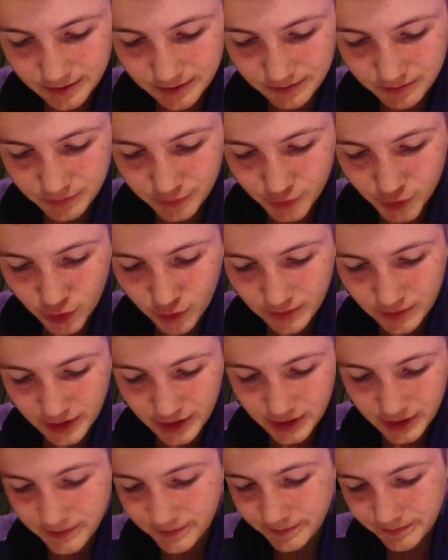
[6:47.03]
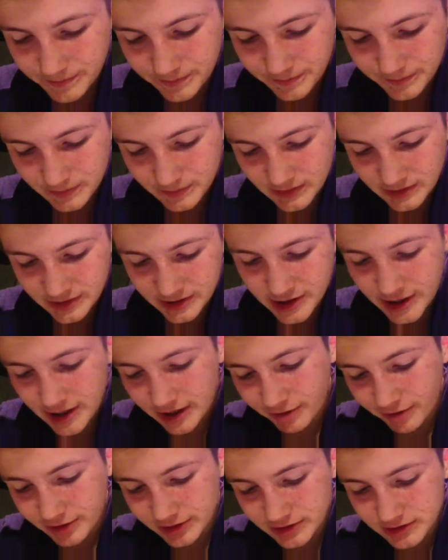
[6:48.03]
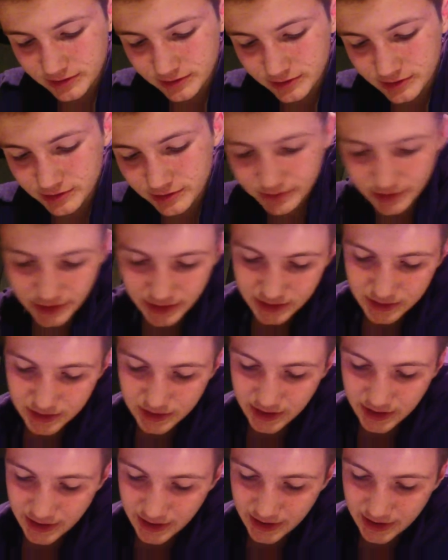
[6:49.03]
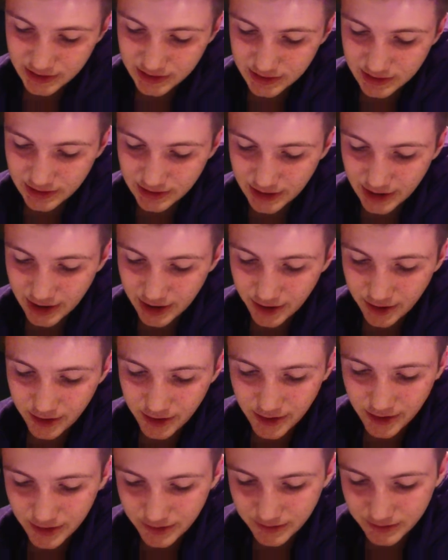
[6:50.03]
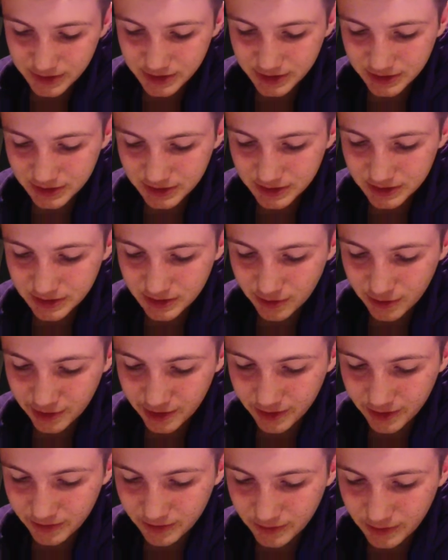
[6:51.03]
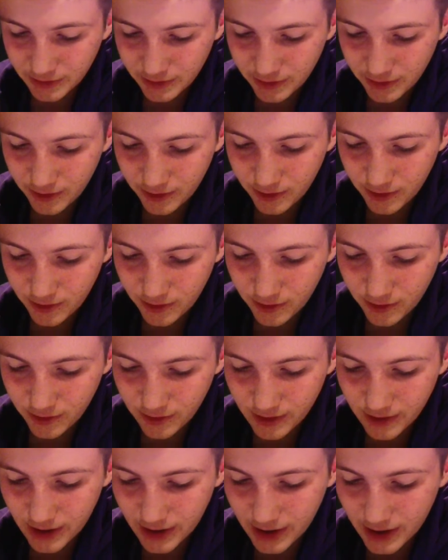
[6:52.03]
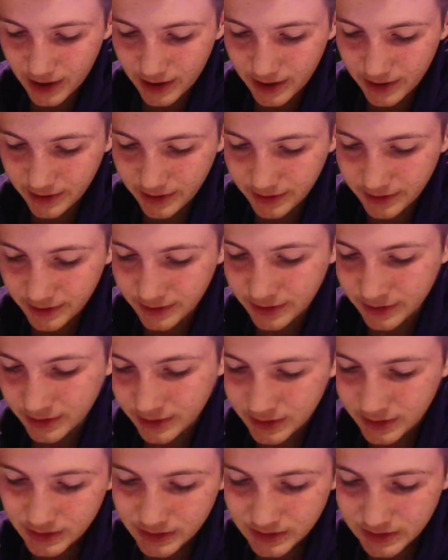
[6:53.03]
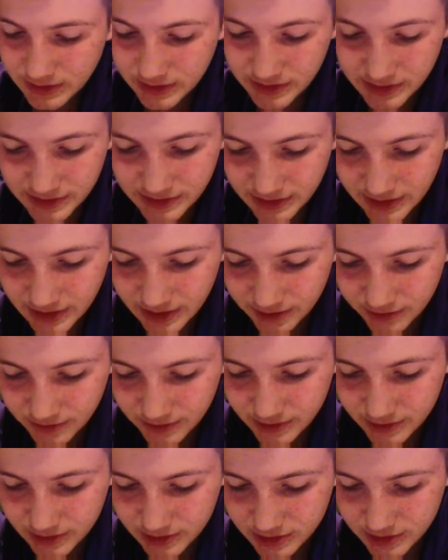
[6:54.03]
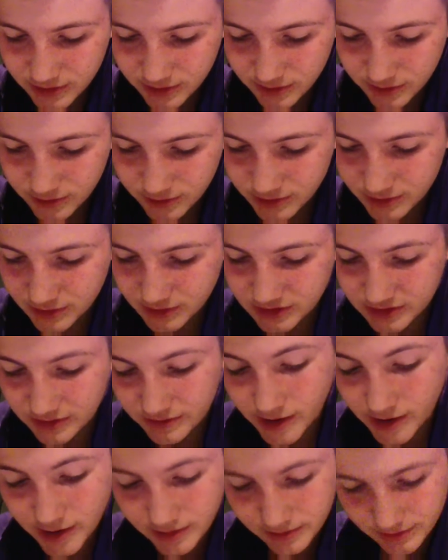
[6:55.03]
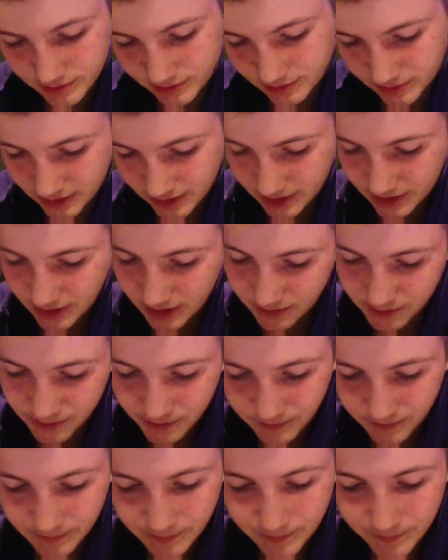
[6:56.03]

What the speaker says: bromine in an aqueous solution plus NaCl, which is sodium chloride in an aqueous solution. So that does not happen